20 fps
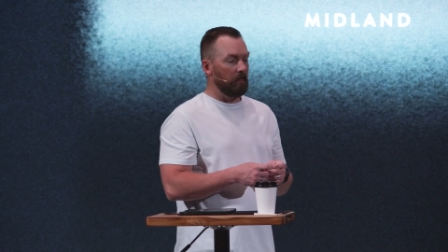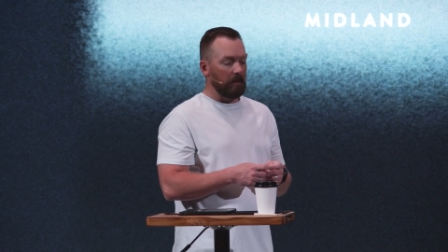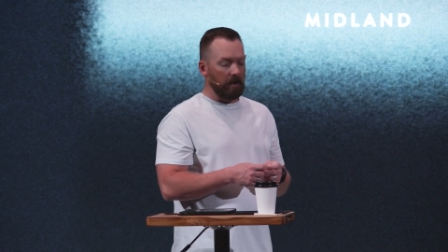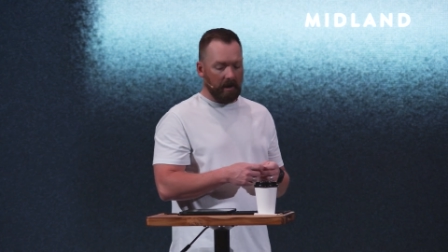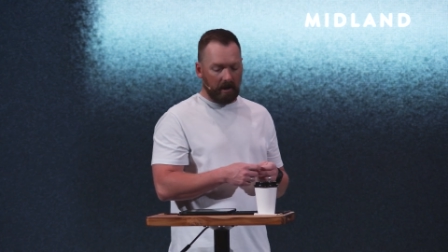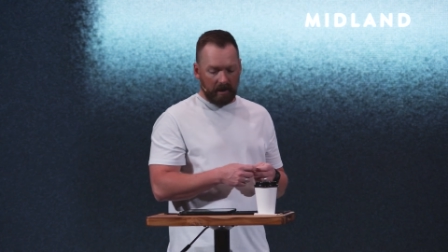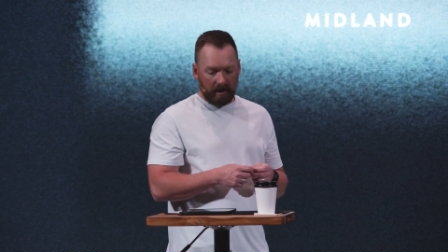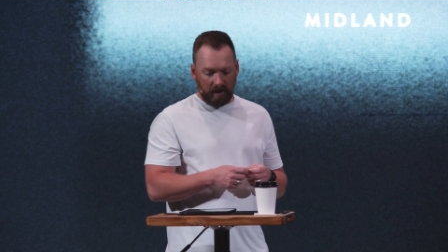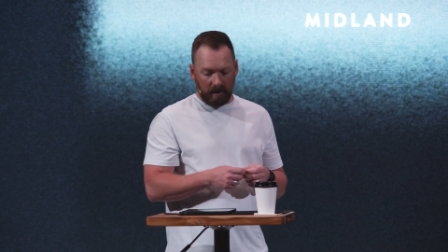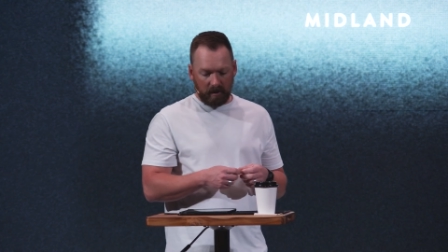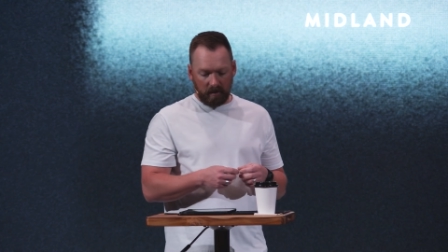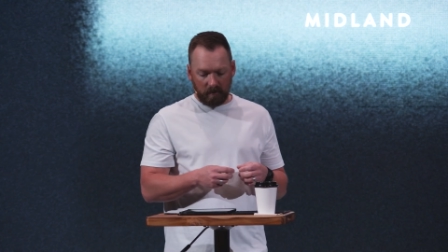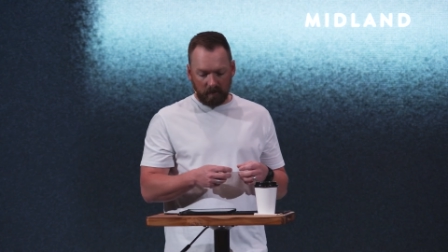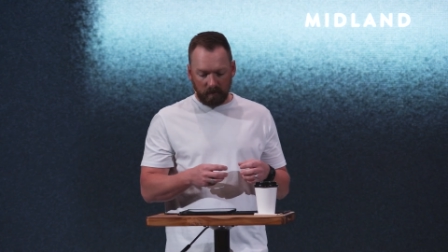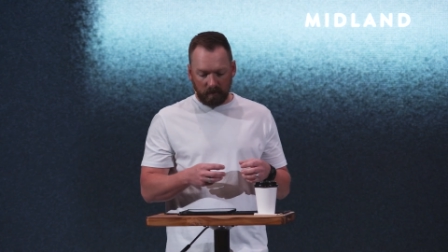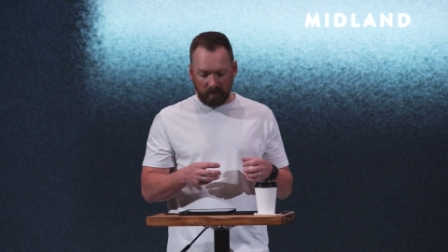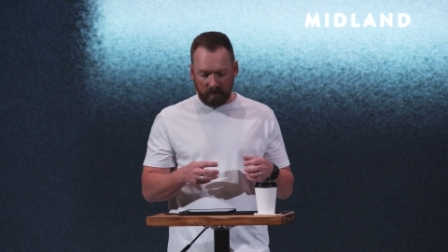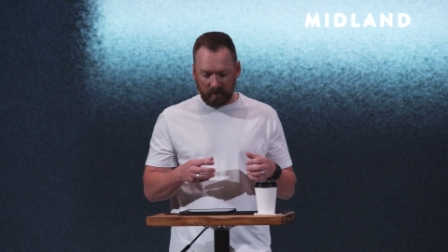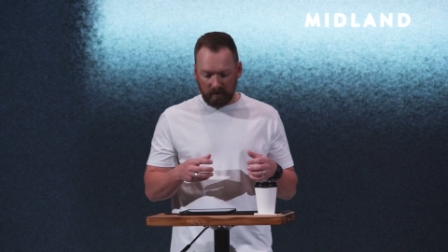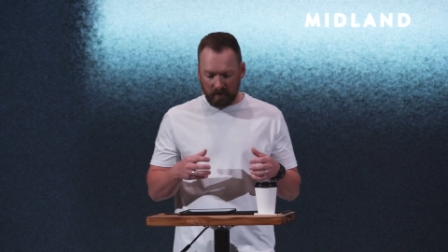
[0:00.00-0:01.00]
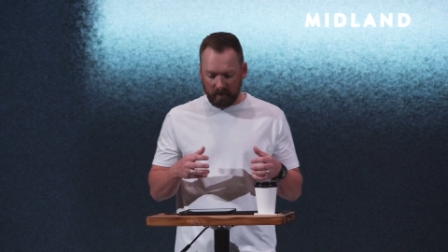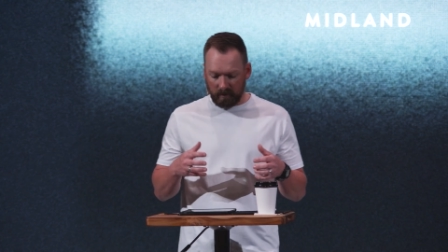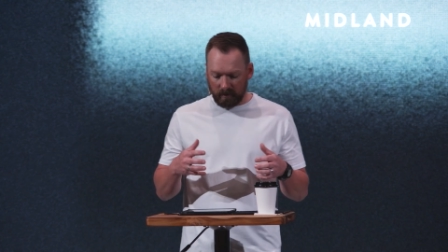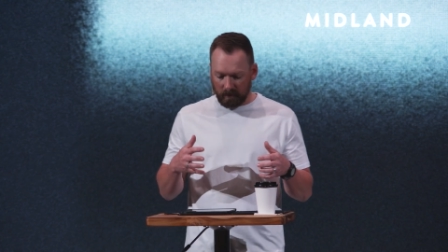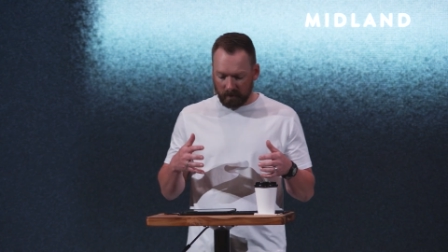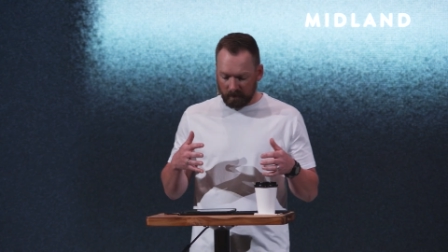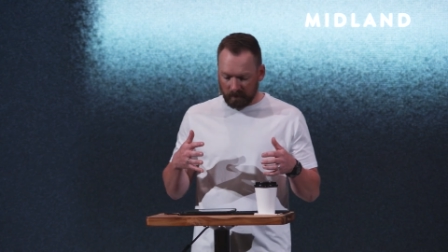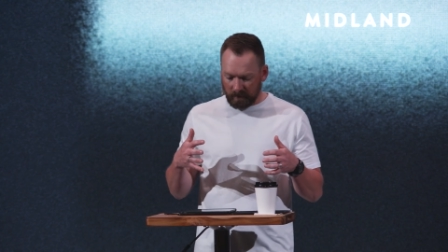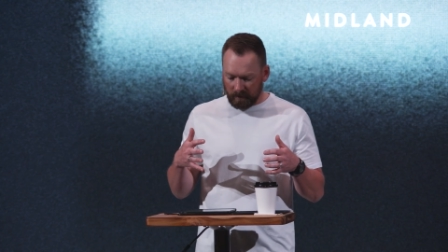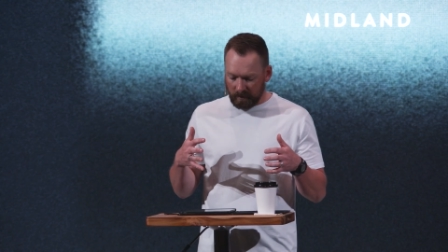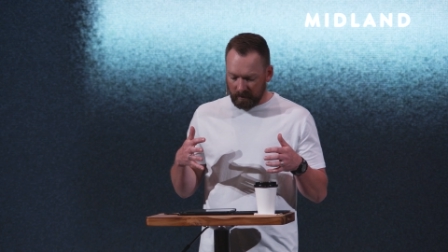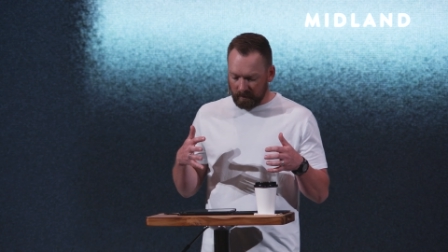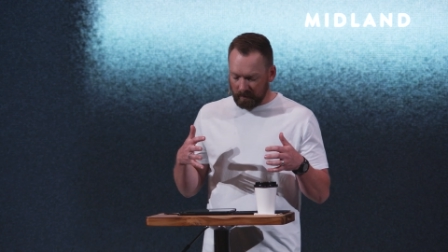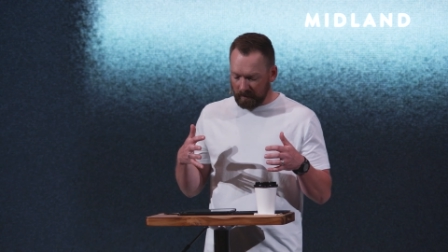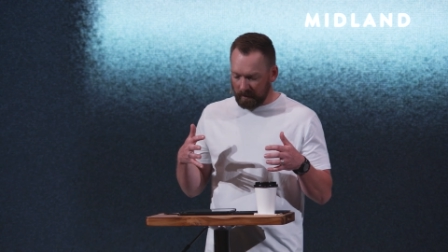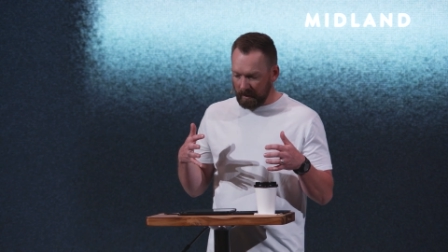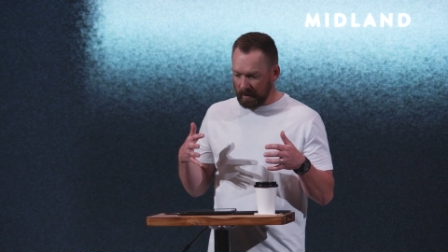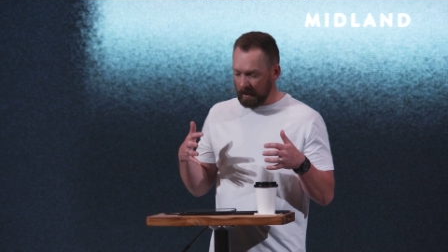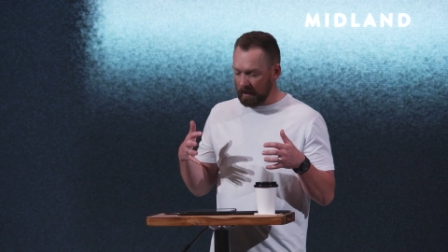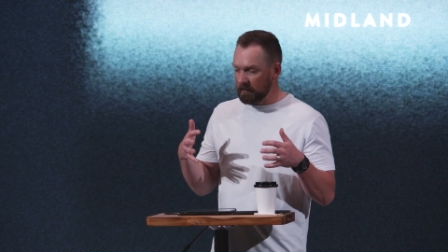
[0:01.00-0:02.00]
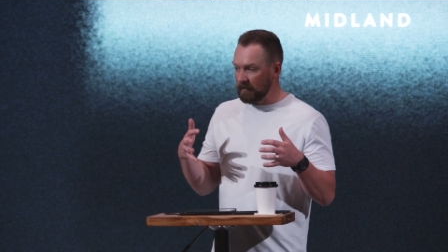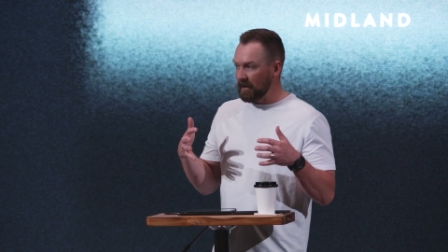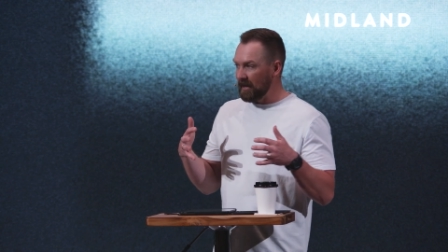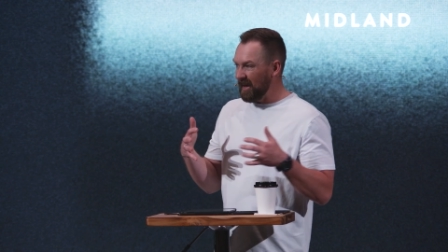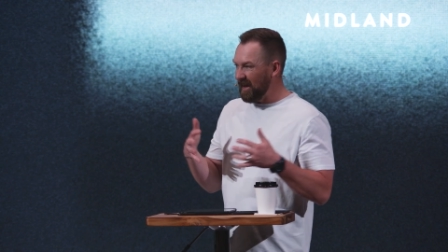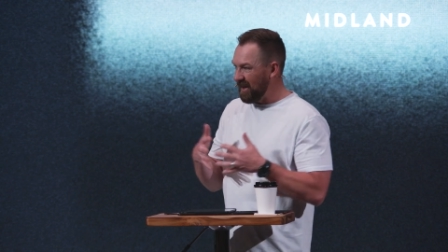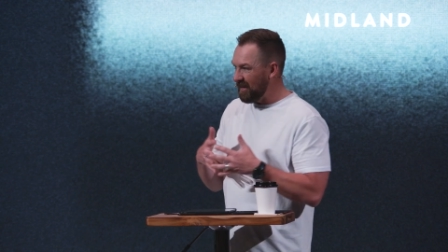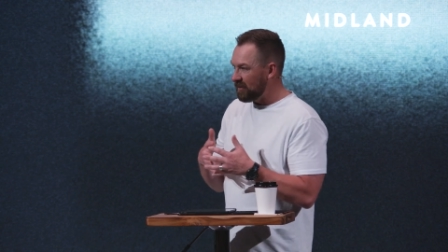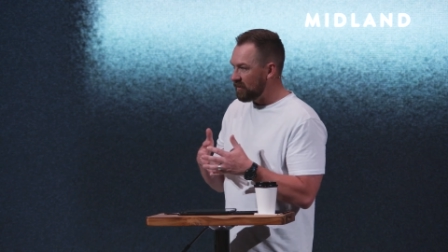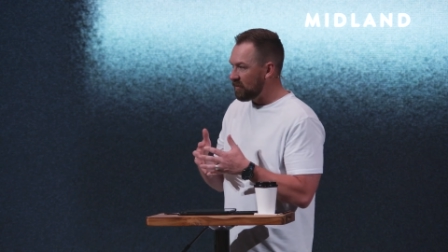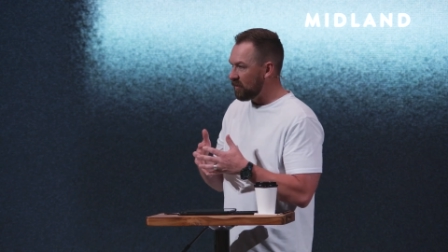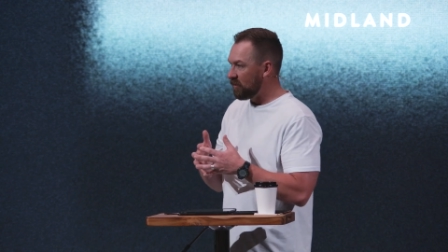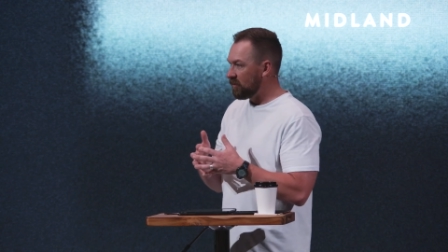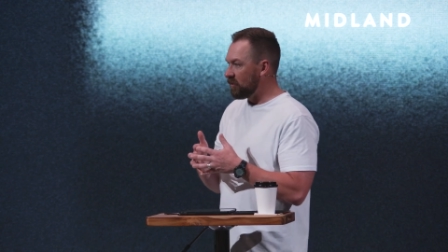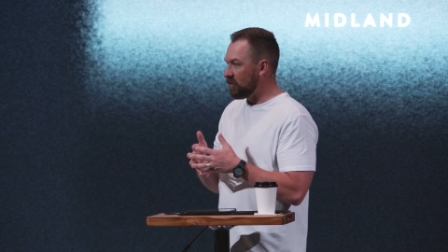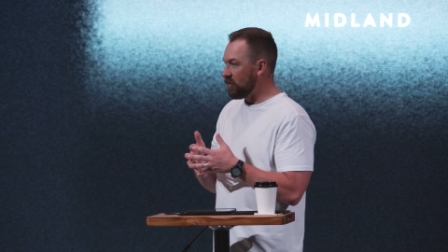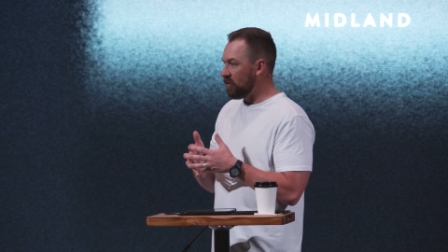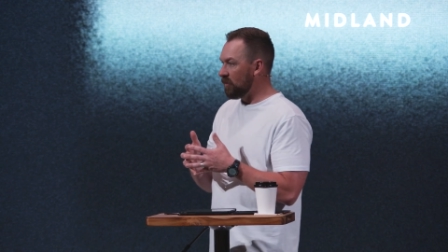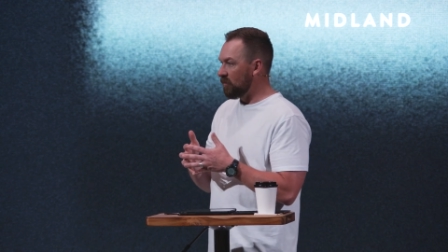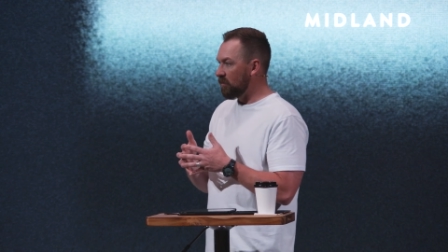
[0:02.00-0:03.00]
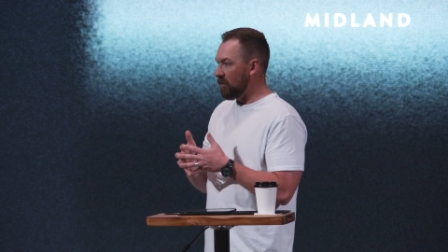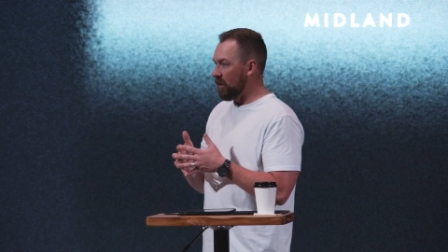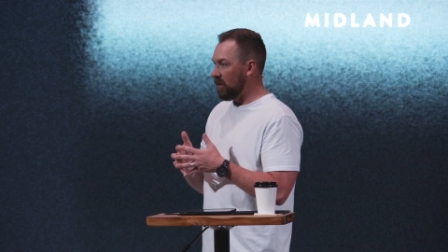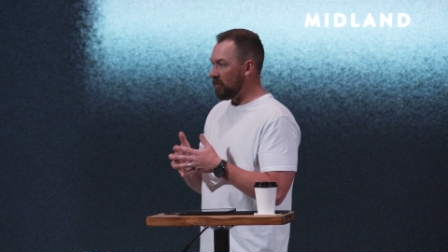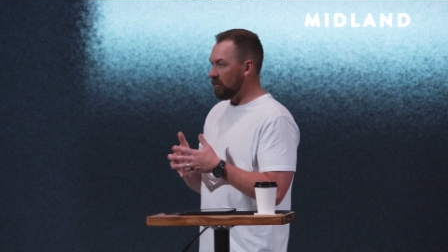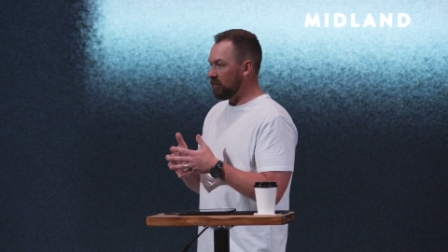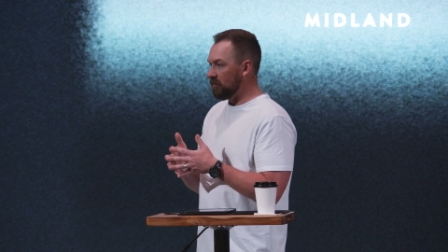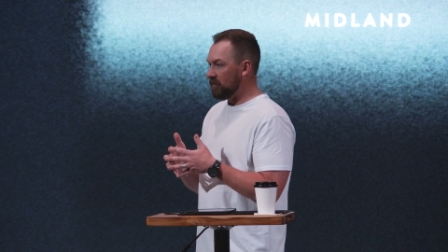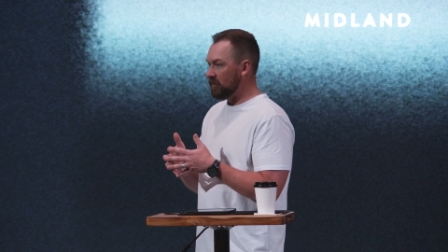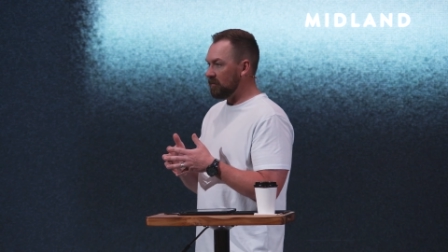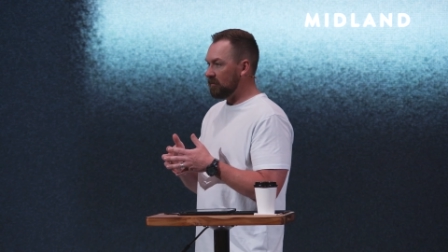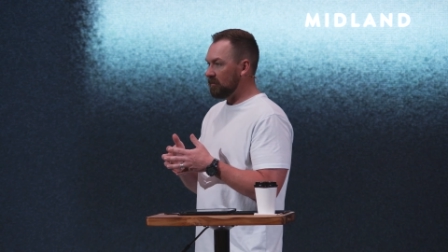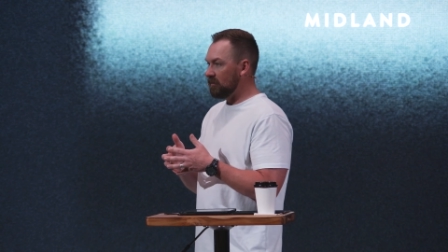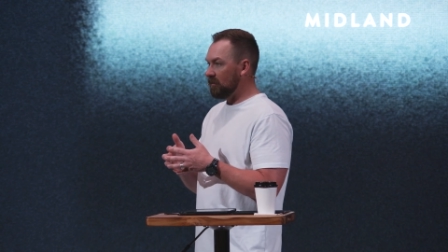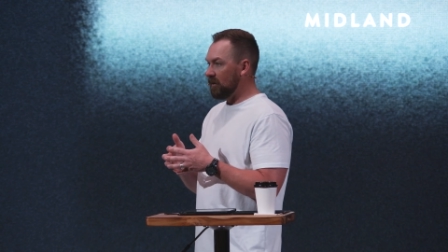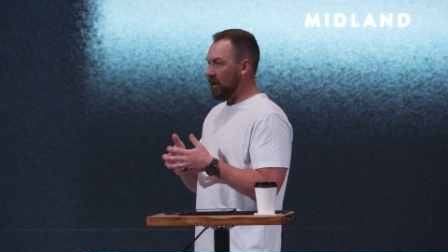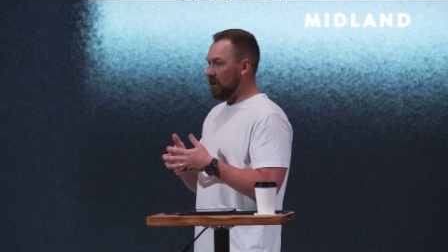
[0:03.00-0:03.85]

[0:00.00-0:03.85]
I am the, I am the answer to your problems.